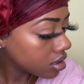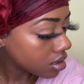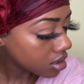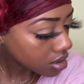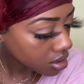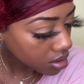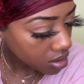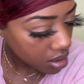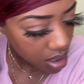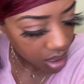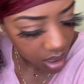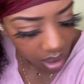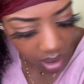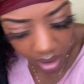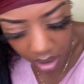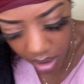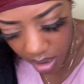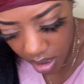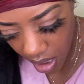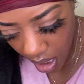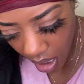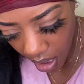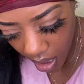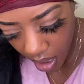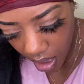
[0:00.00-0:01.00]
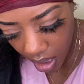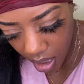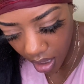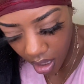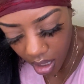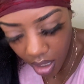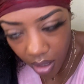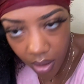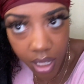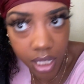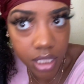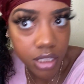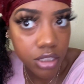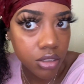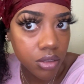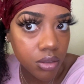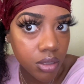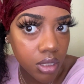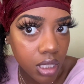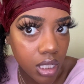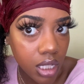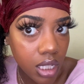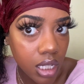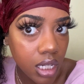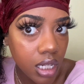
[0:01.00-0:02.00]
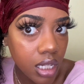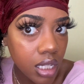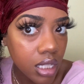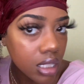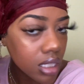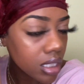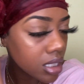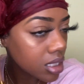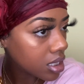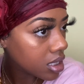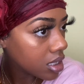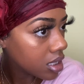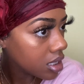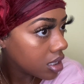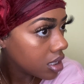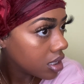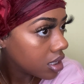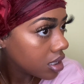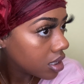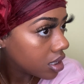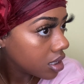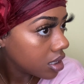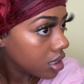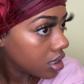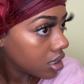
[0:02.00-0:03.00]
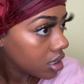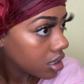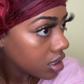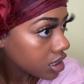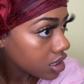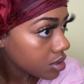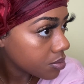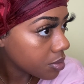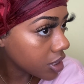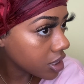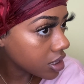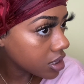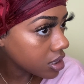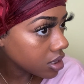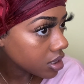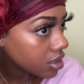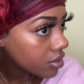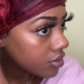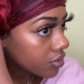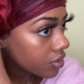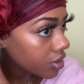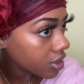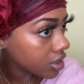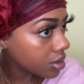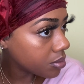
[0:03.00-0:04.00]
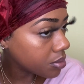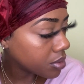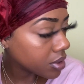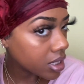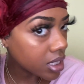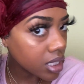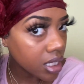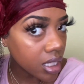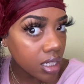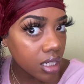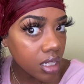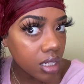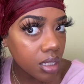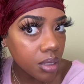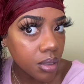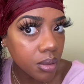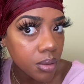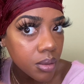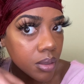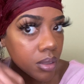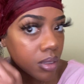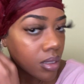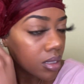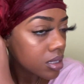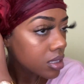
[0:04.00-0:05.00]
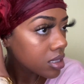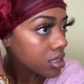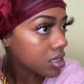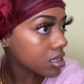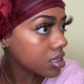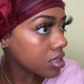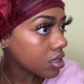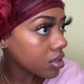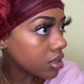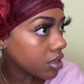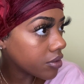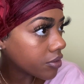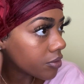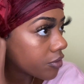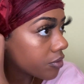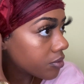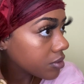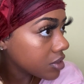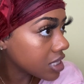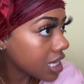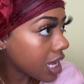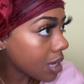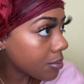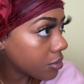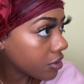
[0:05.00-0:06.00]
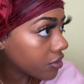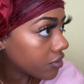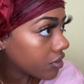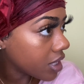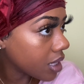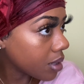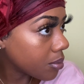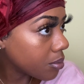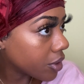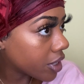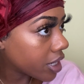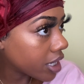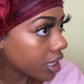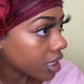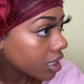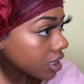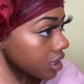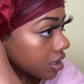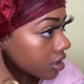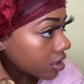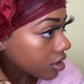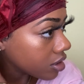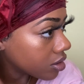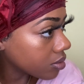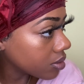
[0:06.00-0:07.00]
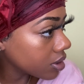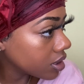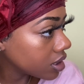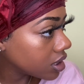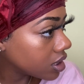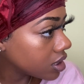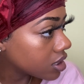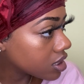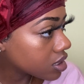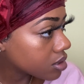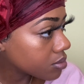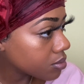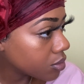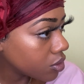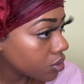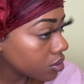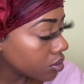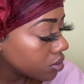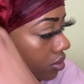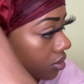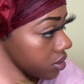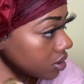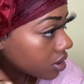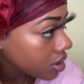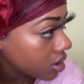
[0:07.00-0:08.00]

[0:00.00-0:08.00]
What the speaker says: Okay, take eco as you need it, especially for the beginning, so the top of that braid can look really smooth.